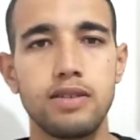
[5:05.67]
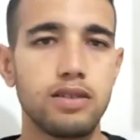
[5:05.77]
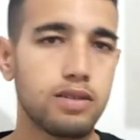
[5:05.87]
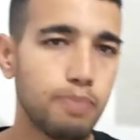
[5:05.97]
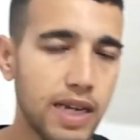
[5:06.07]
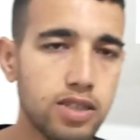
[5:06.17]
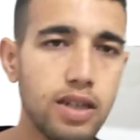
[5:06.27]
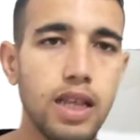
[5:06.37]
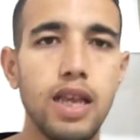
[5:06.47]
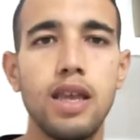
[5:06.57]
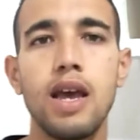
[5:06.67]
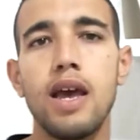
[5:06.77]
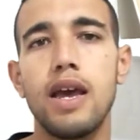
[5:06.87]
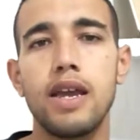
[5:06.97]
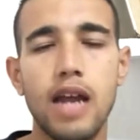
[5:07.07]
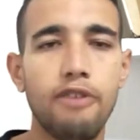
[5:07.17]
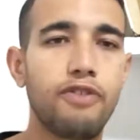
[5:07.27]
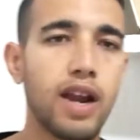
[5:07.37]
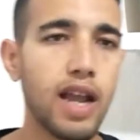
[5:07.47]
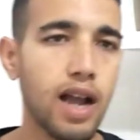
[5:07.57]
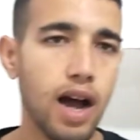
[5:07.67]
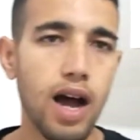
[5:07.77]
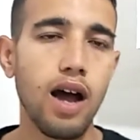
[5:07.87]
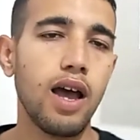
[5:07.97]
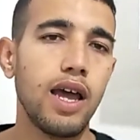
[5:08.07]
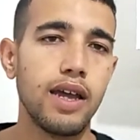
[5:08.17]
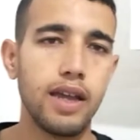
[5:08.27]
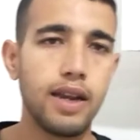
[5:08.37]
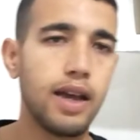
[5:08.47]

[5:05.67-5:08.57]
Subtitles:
especially in Africa, in